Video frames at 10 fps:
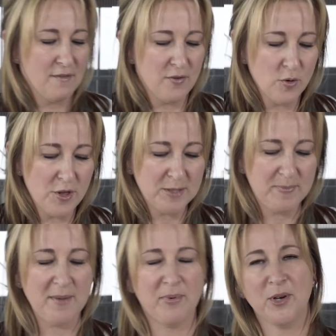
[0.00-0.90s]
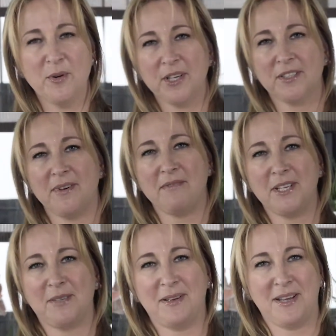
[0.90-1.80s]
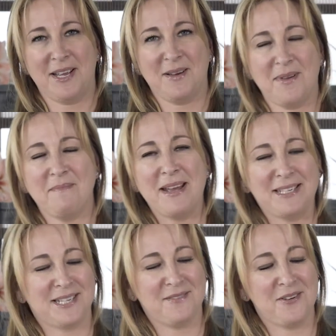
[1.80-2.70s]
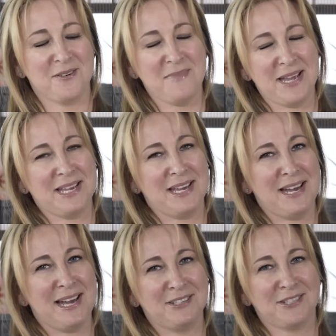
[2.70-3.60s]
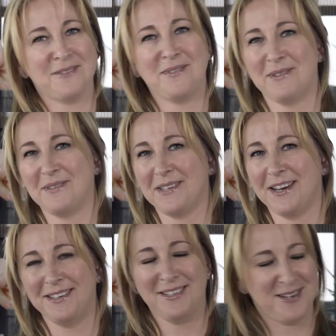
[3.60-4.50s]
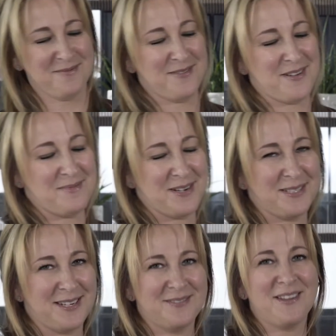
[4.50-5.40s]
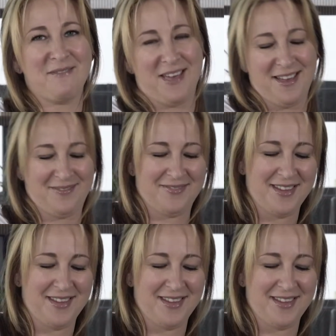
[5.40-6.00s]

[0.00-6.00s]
For all those people who asked for my recipe, it'd be amazing if you could make it and show me what you've done. It would be fabulous. I'd love that.